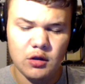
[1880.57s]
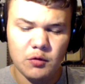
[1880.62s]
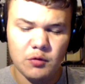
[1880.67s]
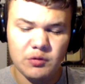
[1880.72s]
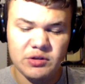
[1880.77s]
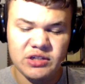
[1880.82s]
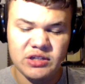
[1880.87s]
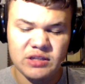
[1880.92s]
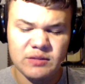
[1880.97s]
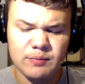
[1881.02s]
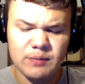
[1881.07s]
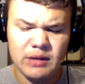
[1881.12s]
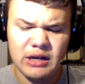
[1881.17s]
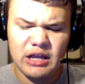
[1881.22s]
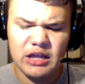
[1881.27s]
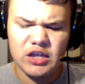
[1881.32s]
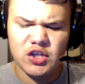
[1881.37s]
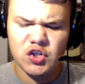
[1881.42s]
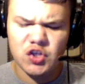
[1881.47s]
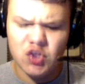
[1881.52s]
which has been a
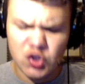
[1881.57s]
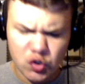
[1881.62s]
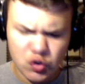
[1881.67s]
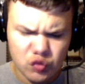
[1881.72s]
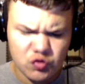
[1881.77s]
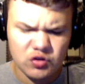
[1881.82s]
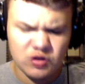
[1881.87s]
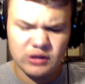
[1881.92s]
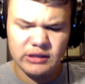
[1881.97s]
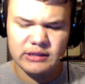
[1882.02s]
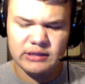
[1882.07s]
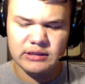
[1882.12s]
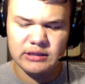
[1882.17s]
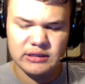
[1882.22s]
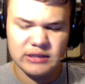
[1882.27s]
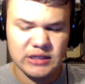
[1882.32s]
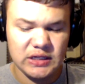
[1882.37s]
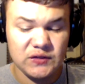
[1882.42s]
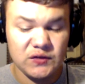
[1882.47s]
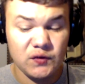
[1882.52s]
hugely
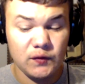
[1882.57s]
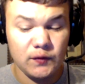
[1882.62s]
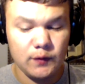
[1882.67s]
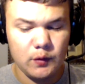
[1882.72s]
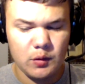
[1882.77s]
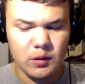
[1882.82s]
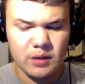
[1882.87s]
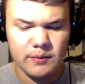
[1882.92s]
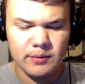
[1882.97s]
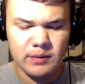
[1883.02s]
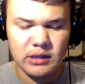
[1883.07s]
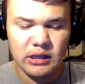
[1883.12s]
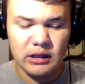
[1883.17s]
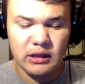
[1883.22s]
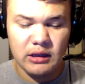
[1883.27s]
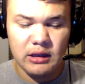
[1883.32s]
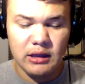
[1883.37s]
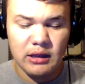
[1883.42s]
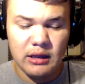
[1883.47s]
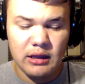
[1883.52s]
successful new IP,
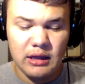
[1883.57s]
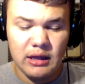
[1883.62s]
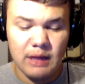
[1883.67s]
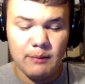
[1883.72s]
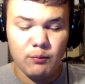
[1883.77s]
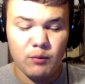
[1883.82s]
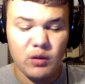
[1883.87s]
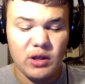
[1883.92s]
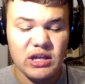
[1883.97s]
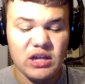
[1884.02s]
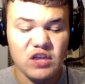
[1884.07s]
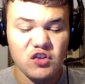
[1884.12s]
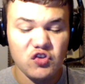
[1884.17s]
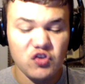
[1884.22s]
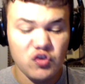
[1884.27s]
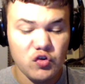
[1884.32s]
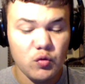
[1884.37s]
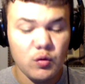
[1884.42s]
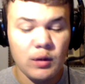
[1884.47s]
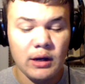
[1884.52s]
and breaking
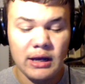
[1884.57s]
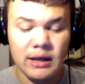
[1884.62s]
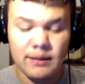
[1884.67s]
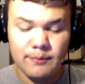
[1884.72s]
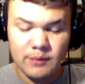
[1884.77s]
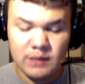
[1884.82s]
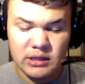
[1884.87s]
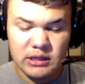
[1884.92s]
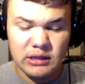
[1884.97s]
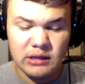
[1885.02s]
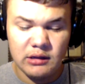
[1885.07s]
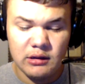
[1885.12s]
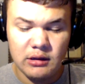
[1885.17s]
new IP.